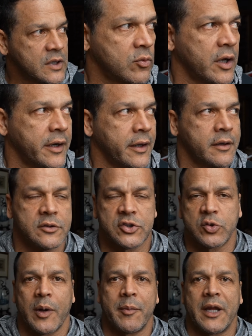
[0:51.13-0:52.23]
Running,
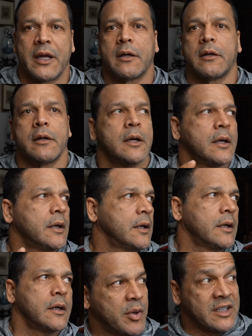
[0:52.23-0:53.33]
swimming,
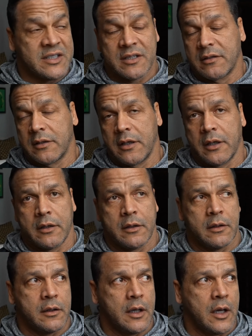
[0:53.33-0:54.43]

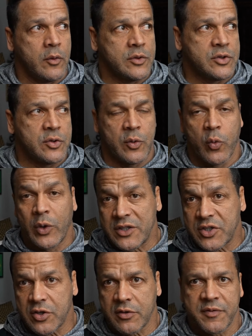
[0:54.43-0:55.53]
bicycling. I was doing
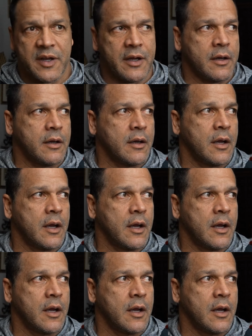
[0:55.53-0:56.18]
windsurfing.